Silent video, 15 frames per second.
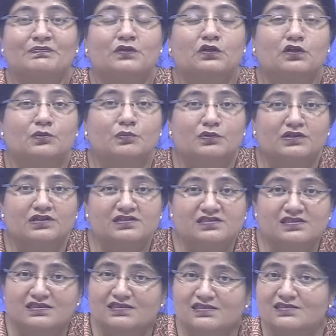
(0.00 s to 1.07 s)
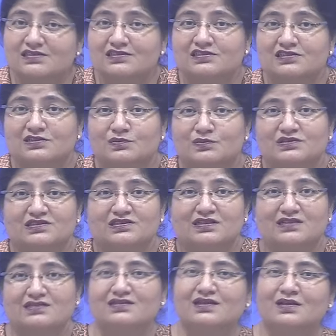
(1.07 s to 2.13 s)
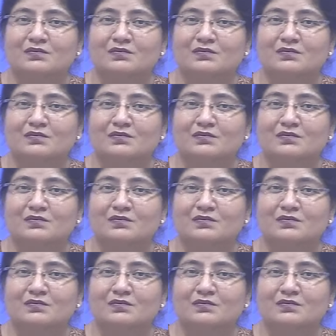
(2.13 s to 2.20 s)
corporate citizenship is another.